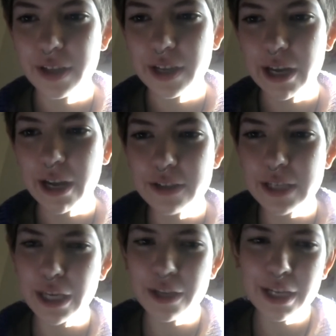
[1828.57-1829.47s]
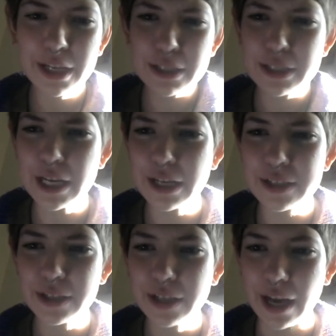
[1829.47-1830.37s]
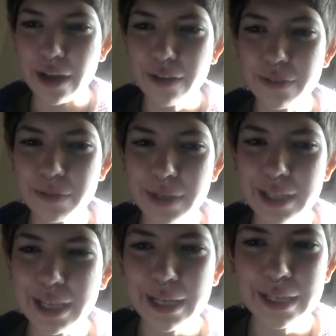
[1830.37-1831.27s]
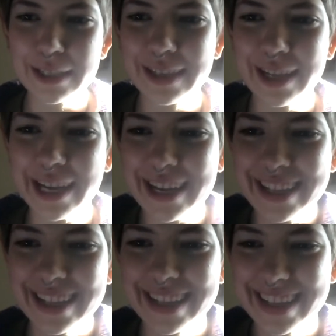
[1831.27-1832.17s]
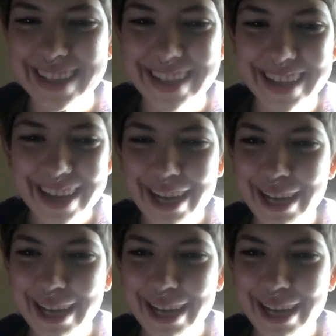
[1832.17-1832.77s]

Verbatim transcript: and I was like, "You could have just said you still cared for me, like." Yeah.